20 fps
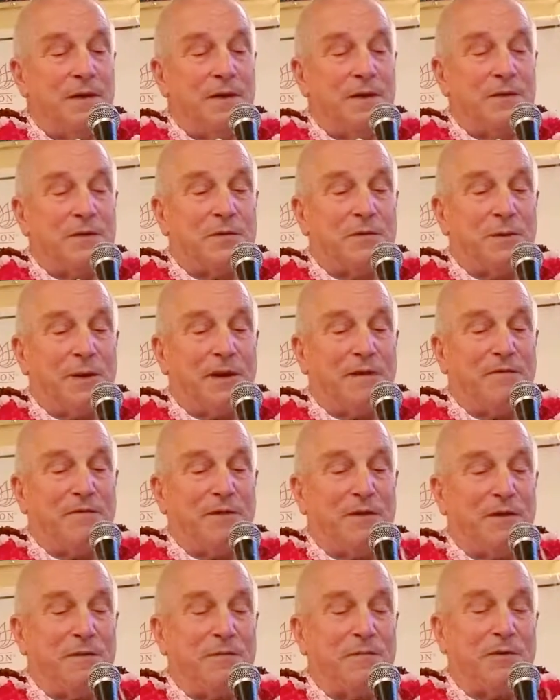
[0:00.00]
So we have
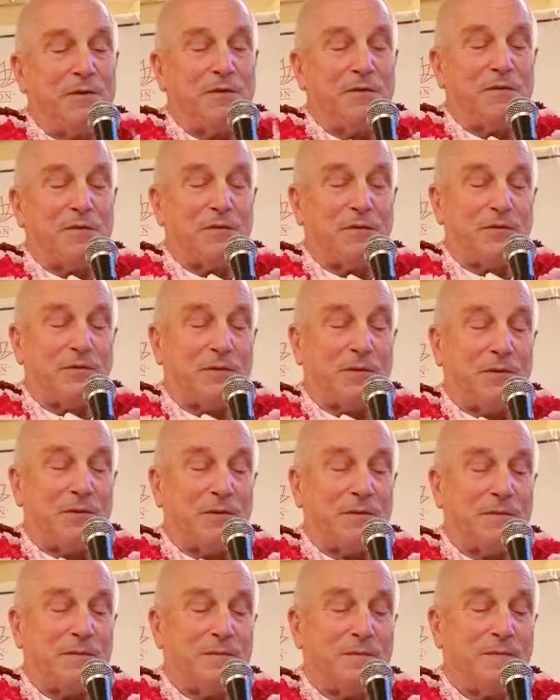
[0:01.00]
very beautiful song.